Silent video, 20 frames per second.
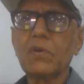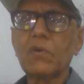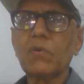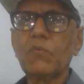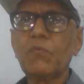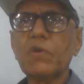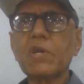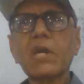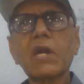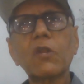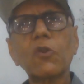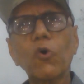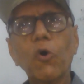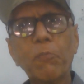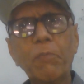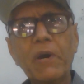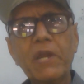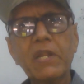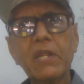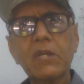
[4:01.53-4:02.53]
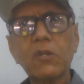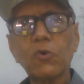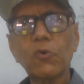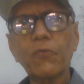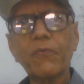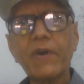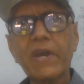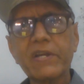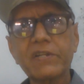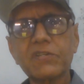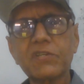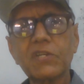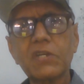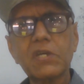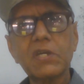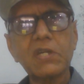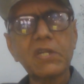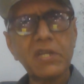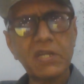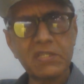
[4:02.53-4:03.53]
We can open a new
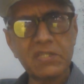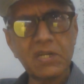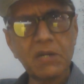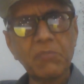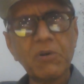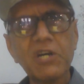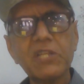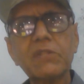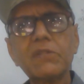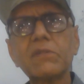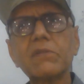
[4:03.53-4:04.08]
factory in Hyderabad,